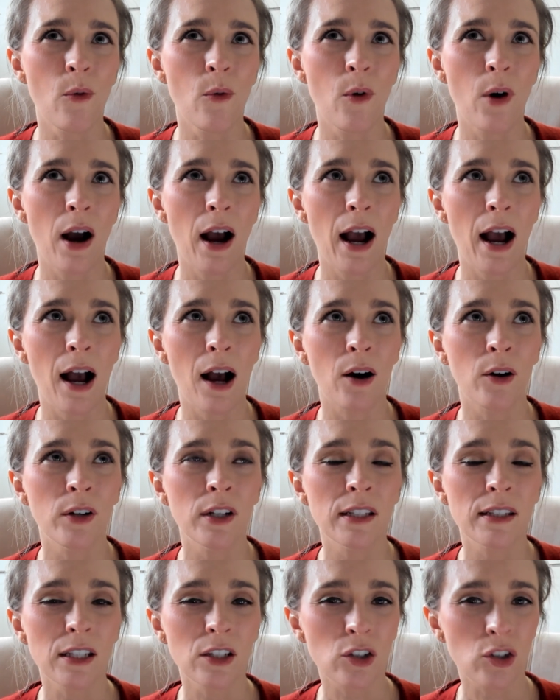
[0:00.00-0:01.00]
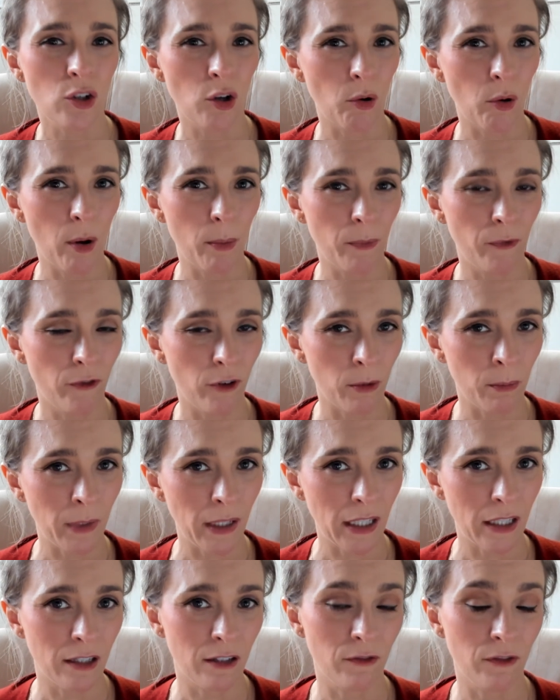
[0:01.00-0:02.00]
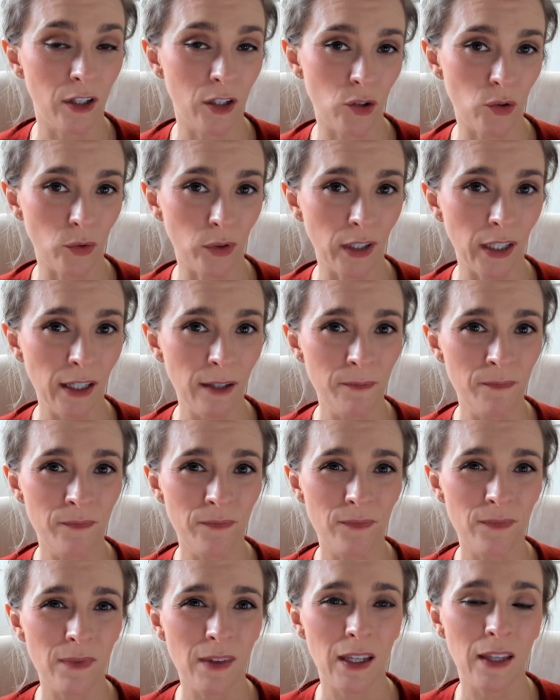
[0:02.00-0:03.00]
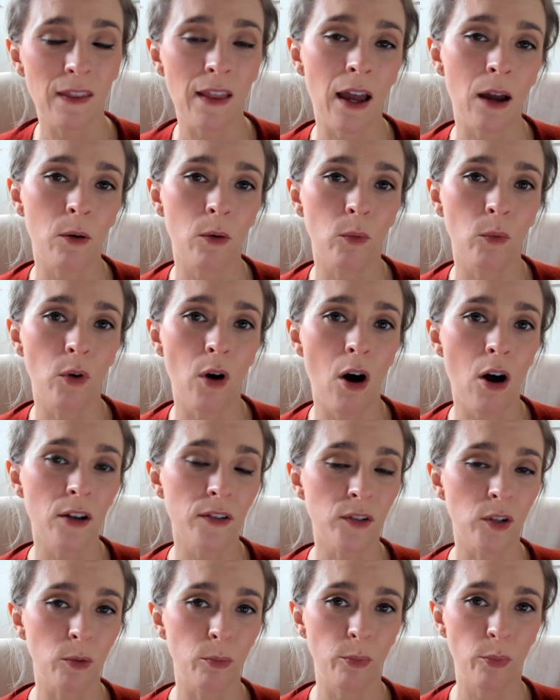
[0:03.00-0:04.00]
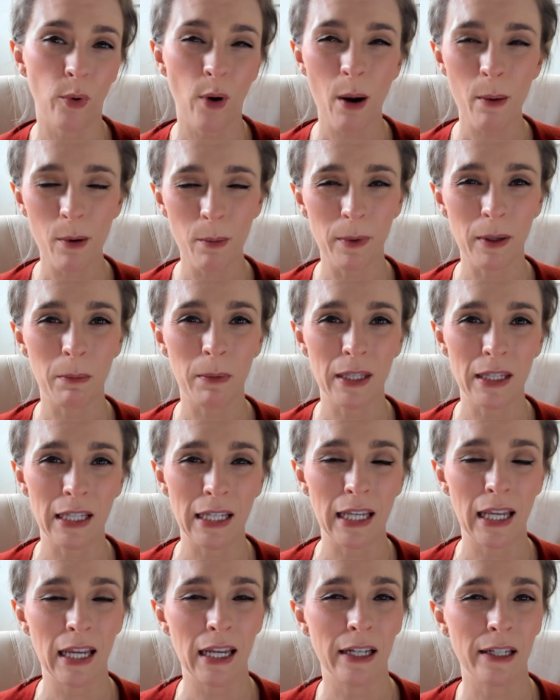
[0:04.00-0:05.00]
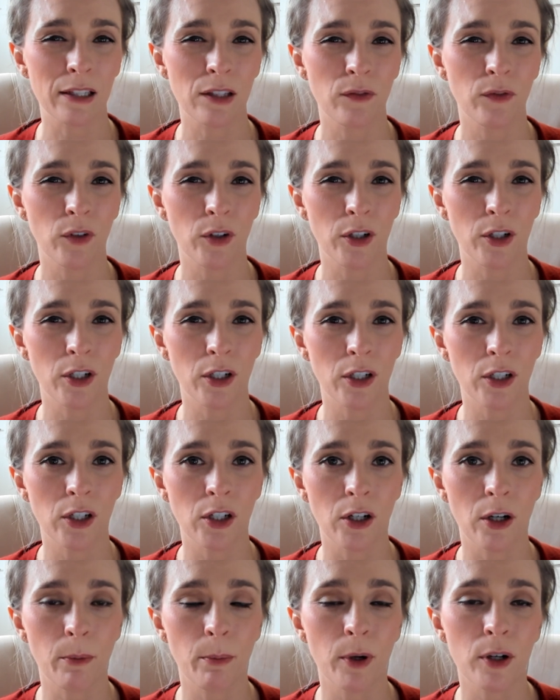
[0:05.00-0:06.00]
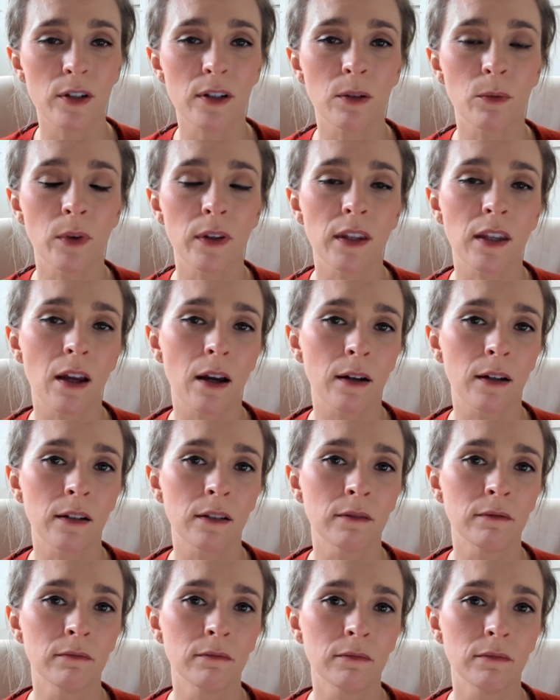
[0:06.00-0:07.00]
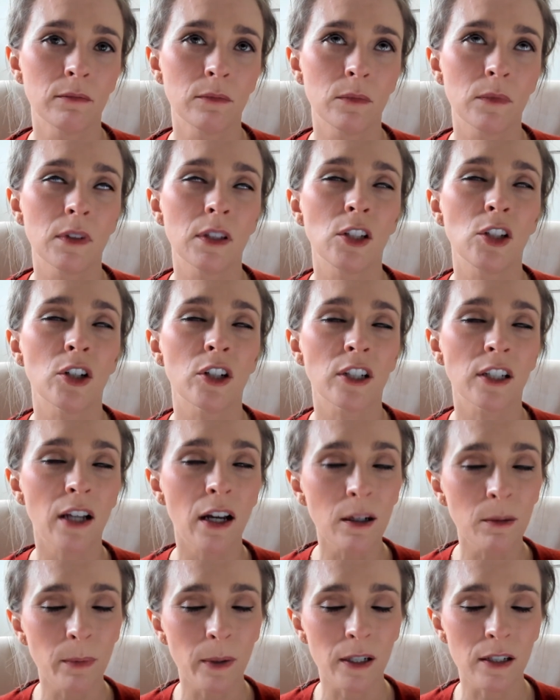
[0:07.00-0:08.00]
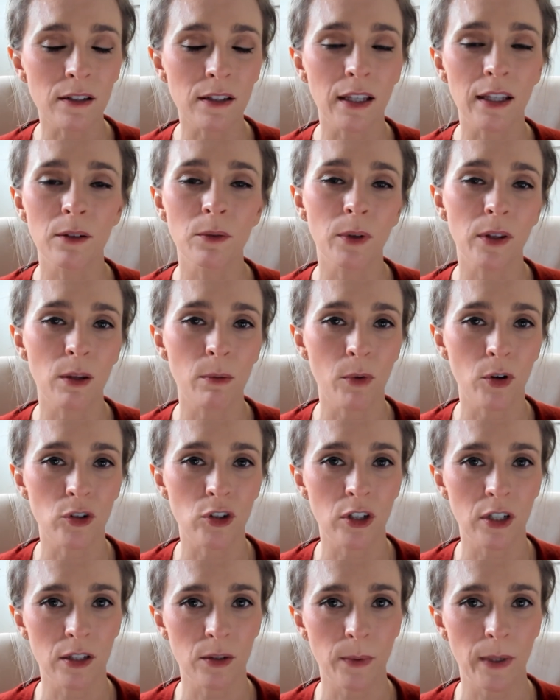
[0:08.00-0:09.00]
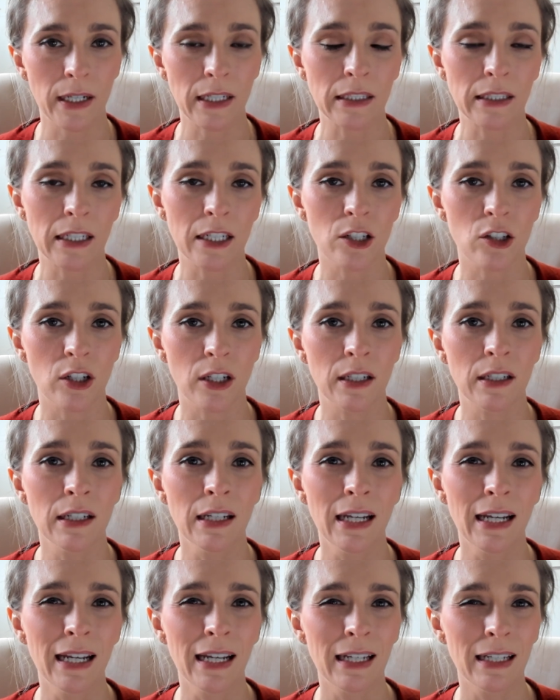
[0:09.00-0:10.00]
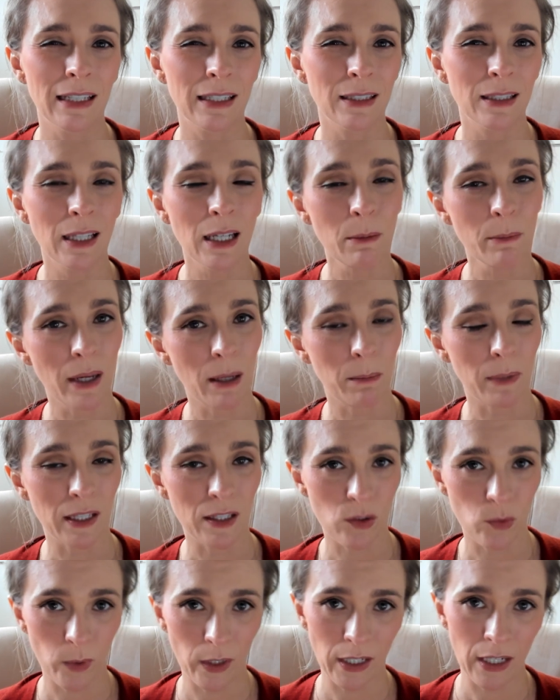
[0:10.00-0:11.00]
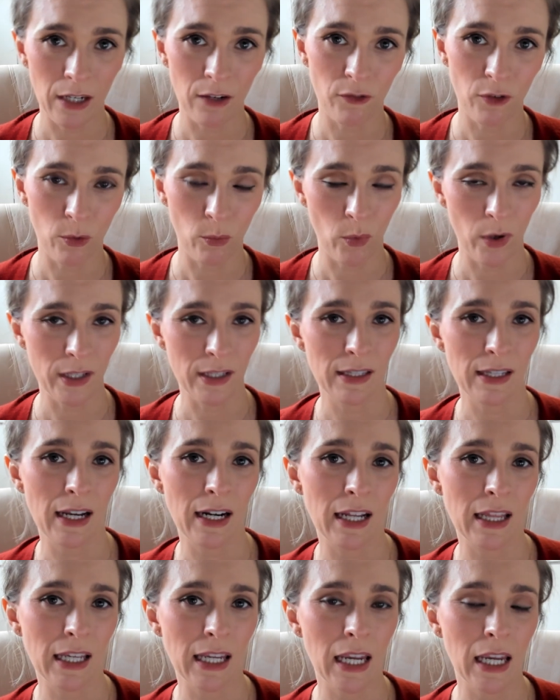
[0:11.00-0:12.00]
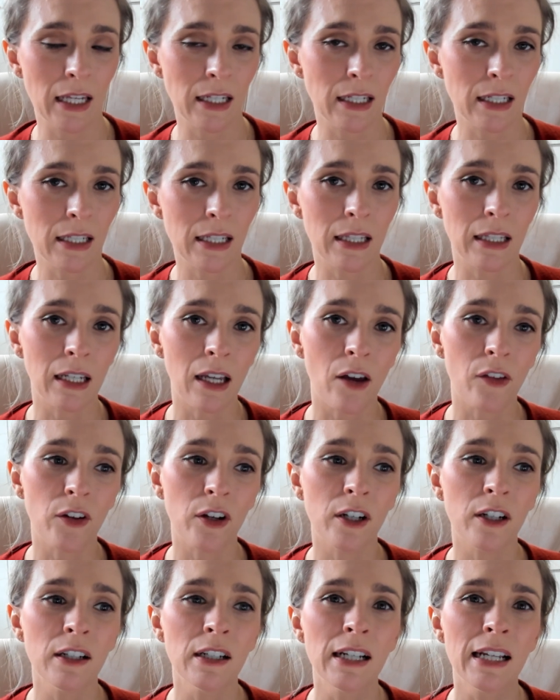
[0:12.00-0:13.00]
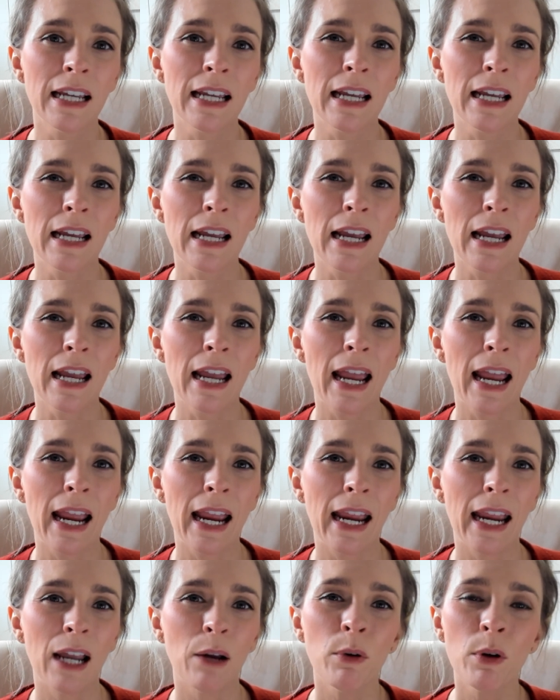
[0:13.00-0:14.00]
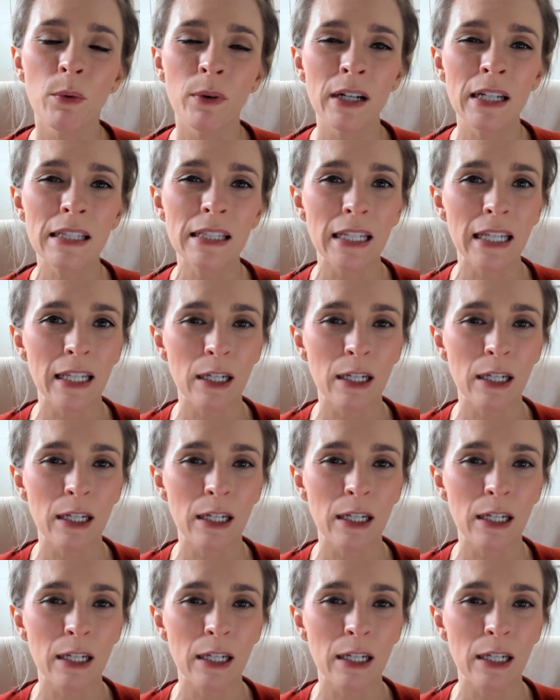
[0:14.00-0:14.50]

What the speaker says: how does this show up for me individually, and that will also probably be the case for your young person with emotion dysregulation, that they may be swinging from one side of the canyon to the other. And we want to see it